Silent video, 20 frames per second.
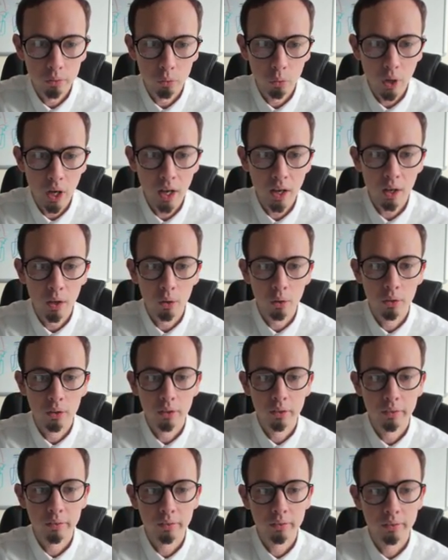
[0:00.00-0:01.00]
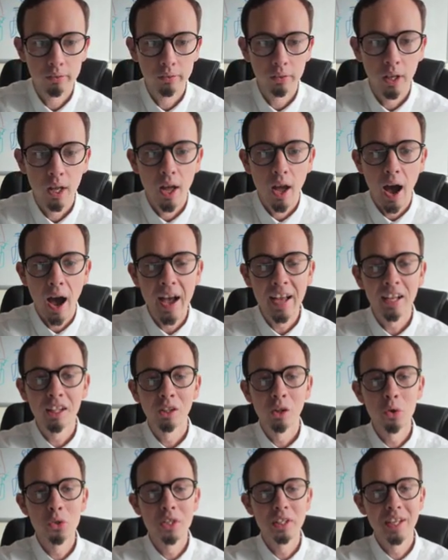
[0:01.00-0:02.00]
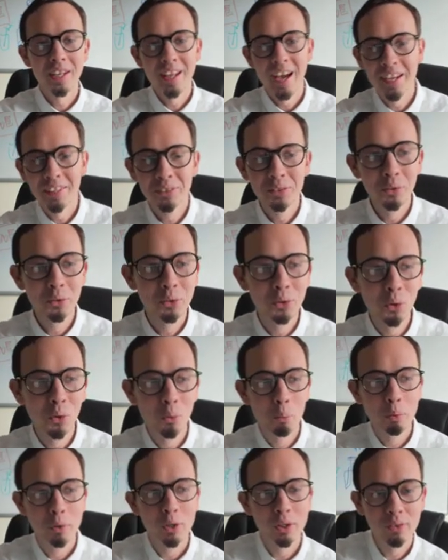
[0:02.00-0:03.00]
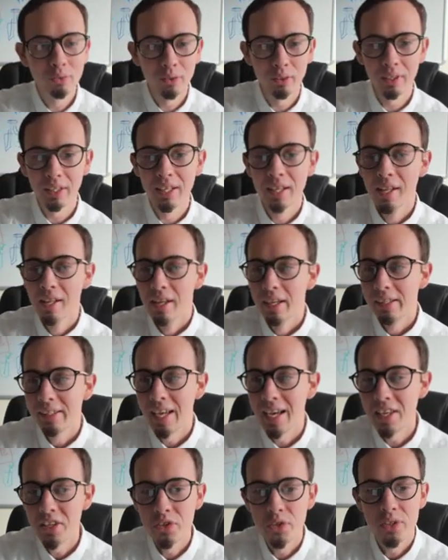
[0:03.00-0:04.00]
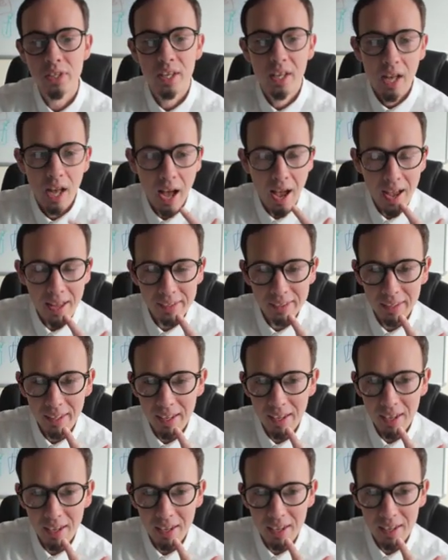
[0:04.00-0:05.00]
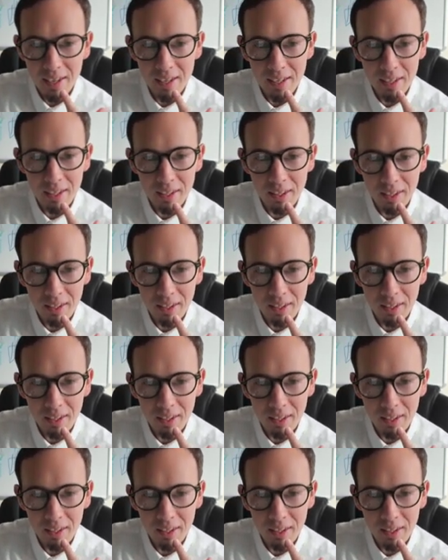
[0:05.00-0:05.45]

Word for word: wow. I closed it at 922, beautifully. Yes, and... Uh,